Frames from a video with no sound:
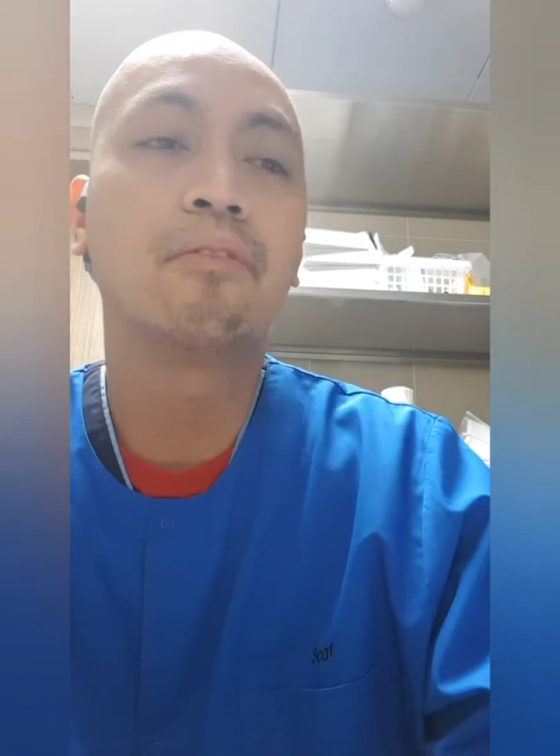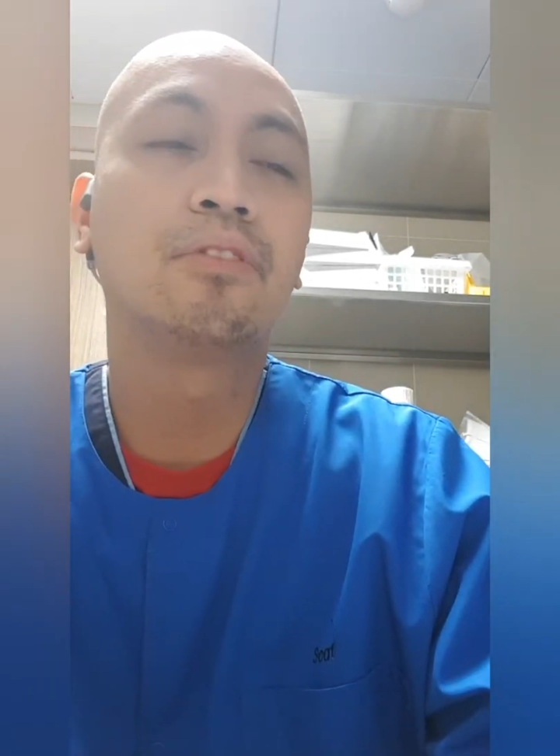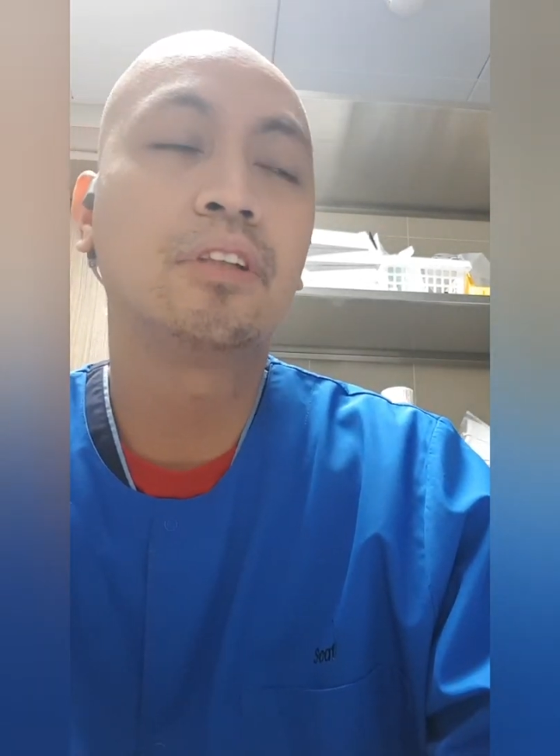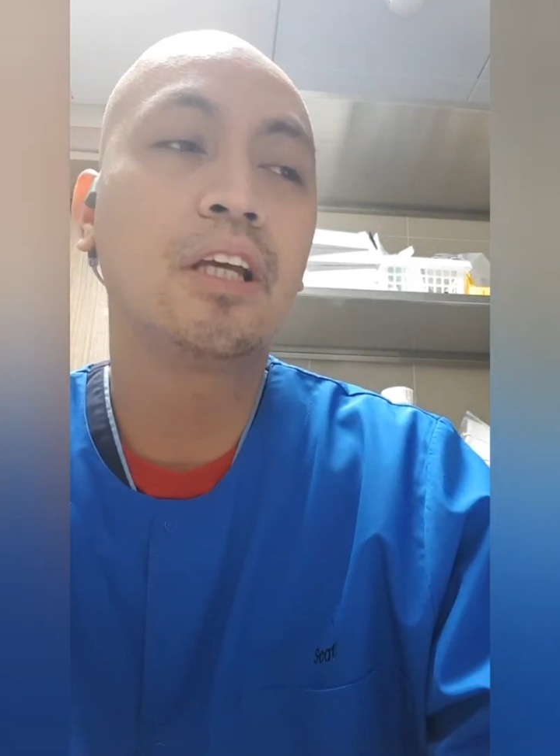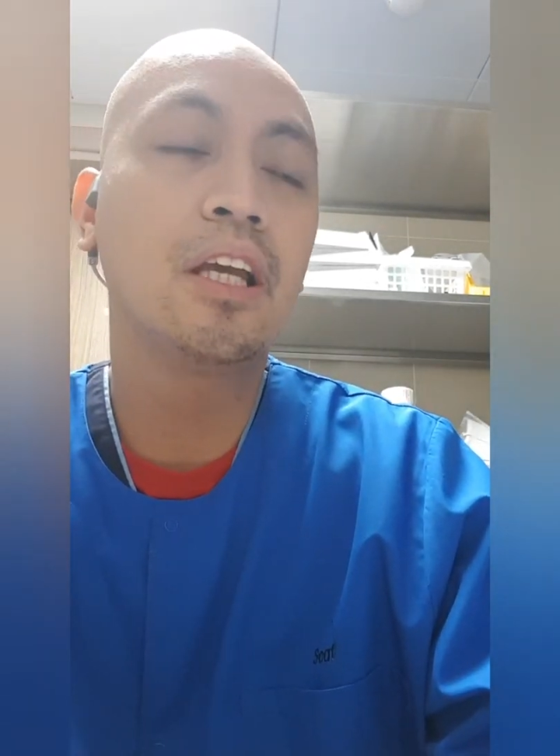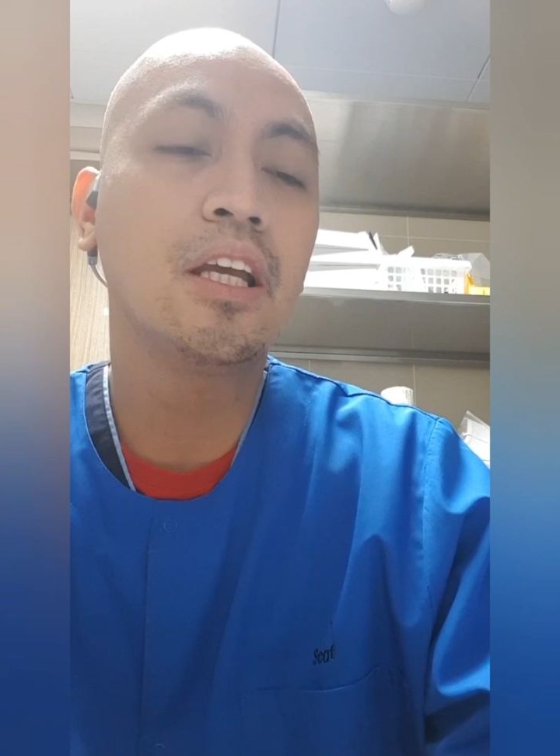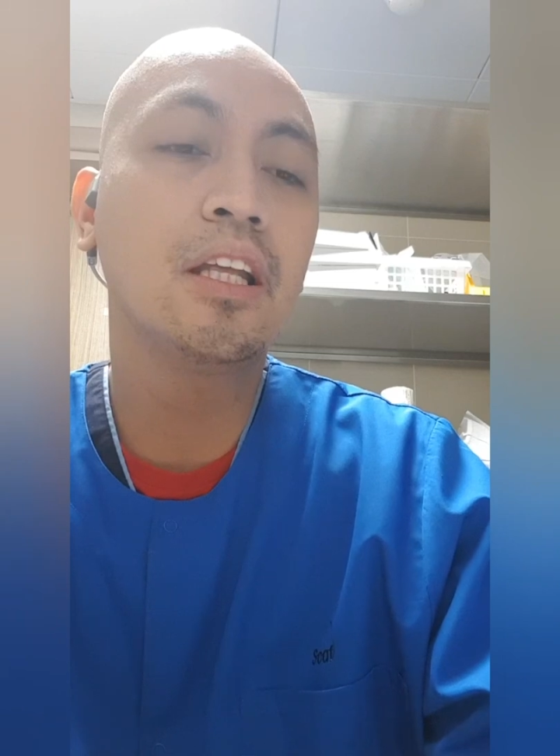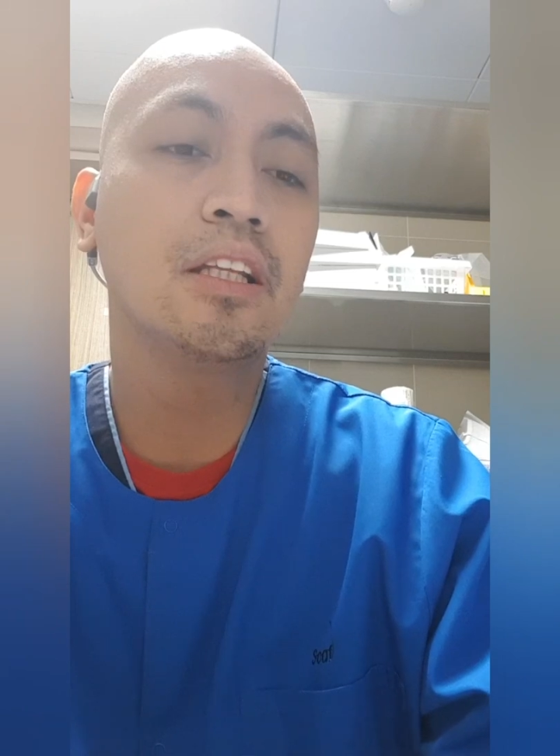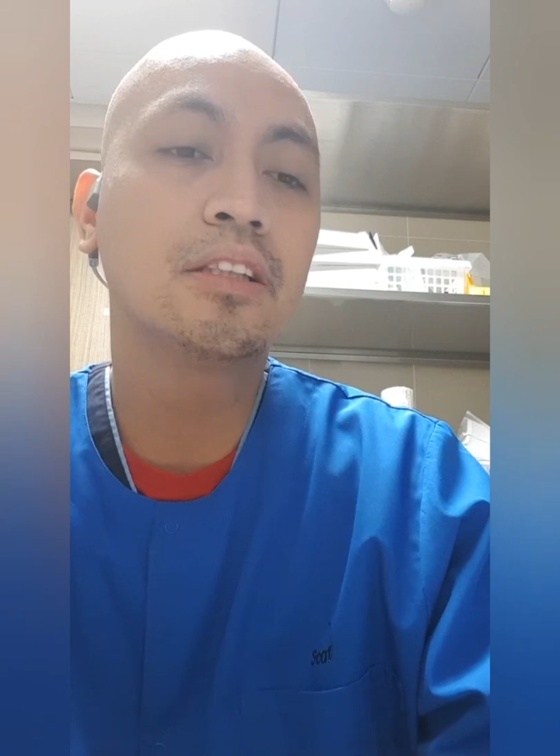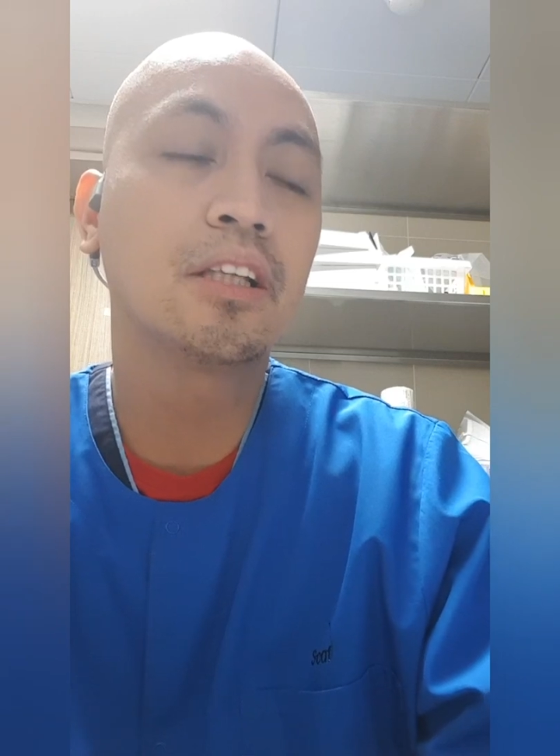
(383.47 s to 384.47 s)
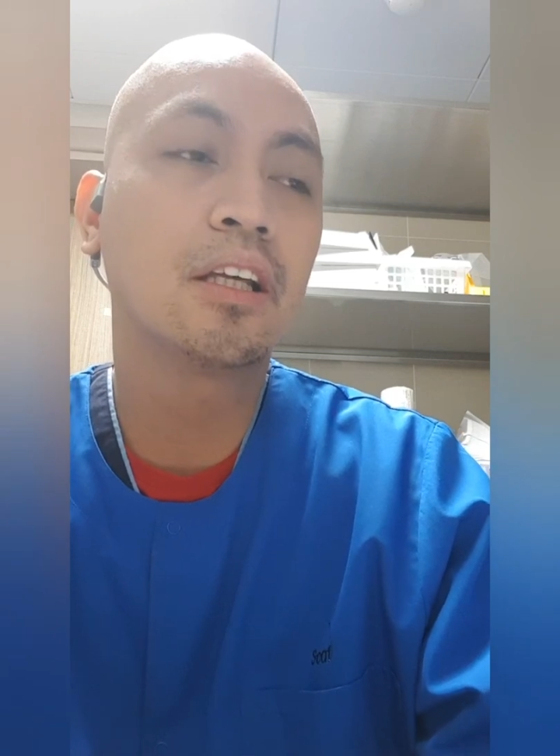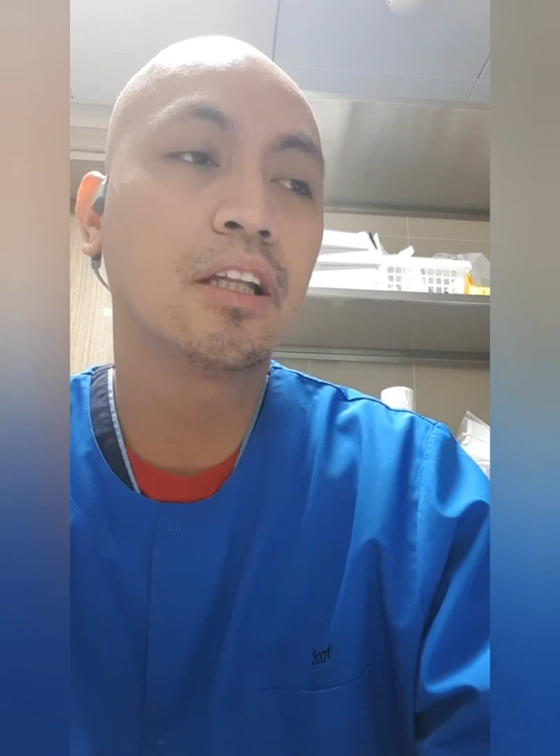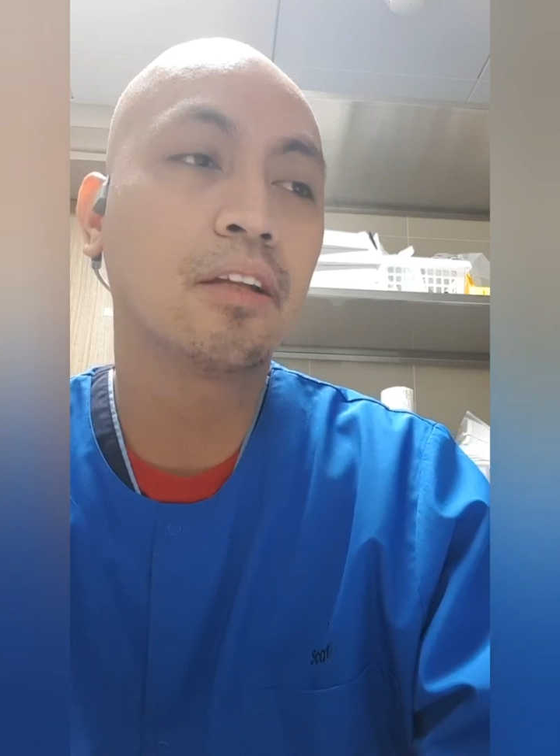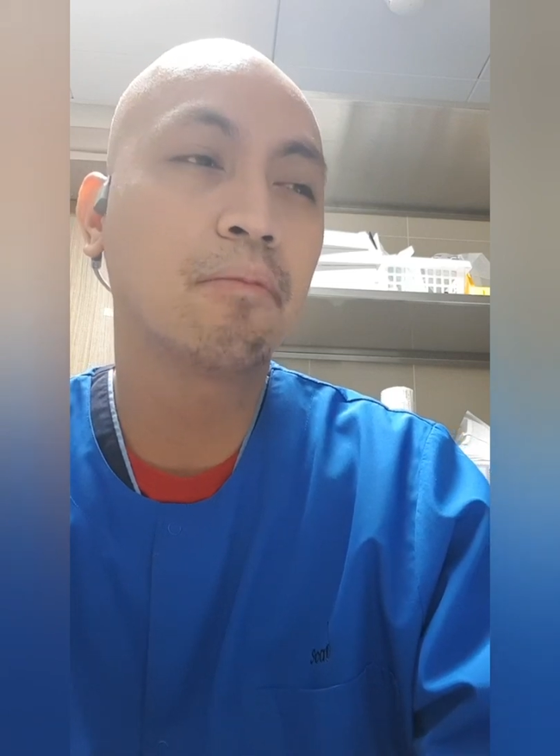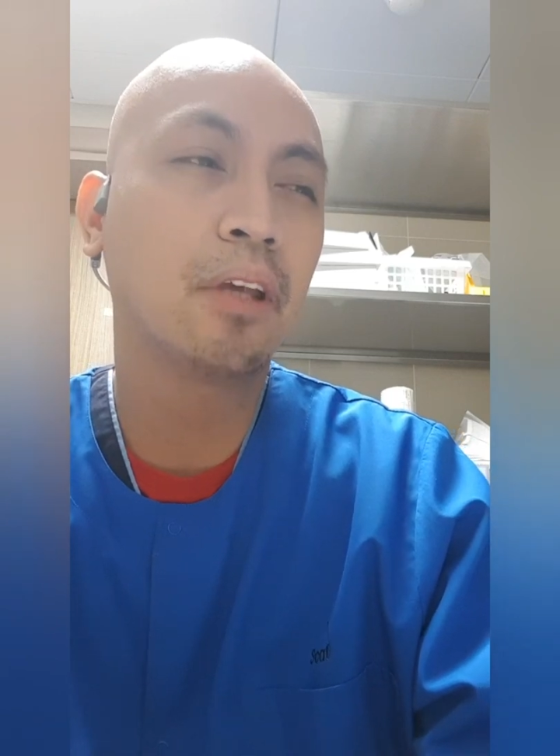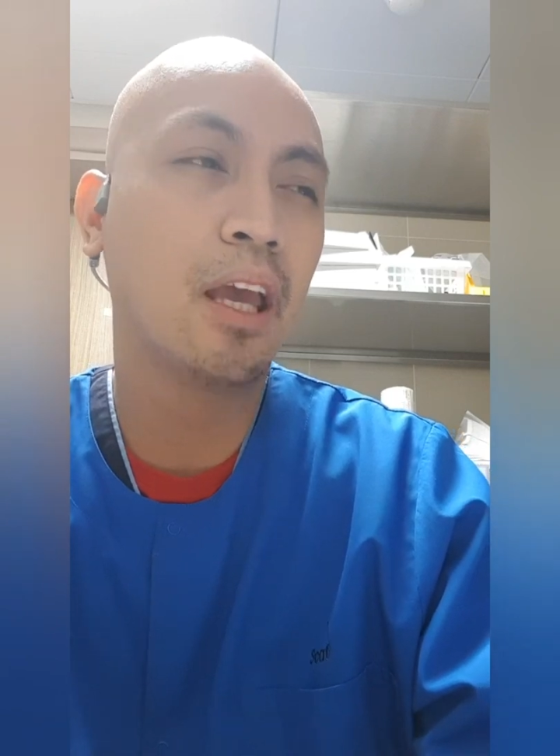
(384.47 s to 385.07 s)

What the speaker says: have seen some